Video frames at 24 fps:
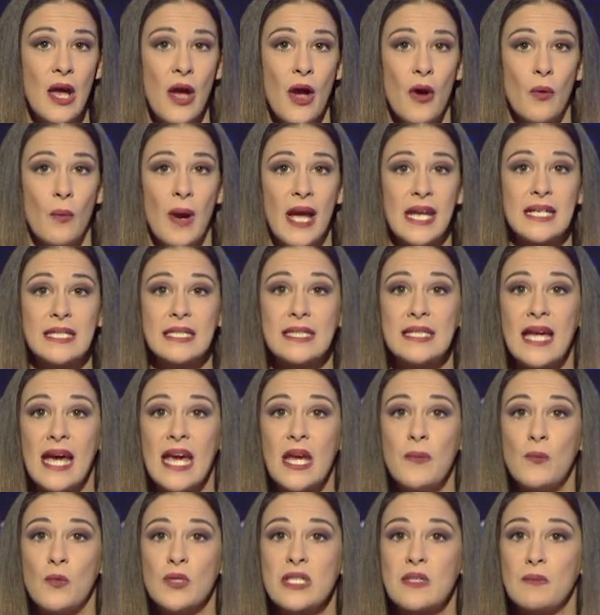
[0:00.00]
where his
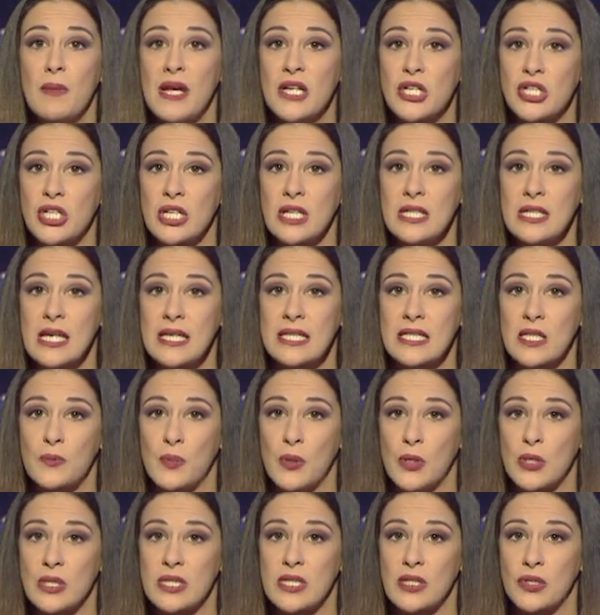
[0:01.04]
name was mentioned as the
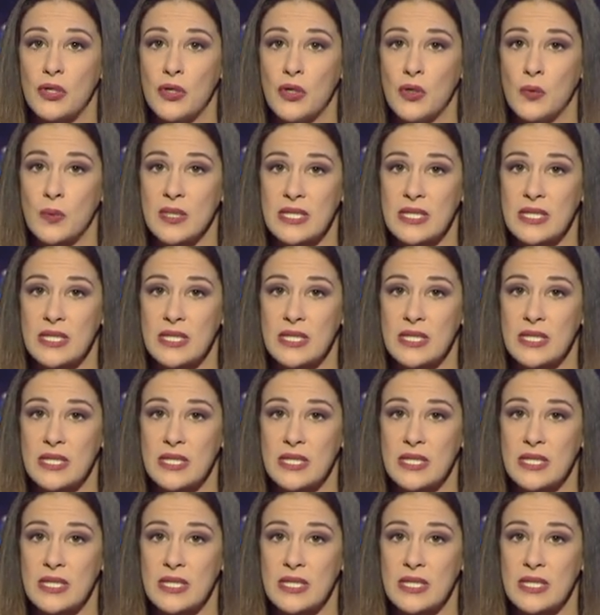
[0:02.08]
person who was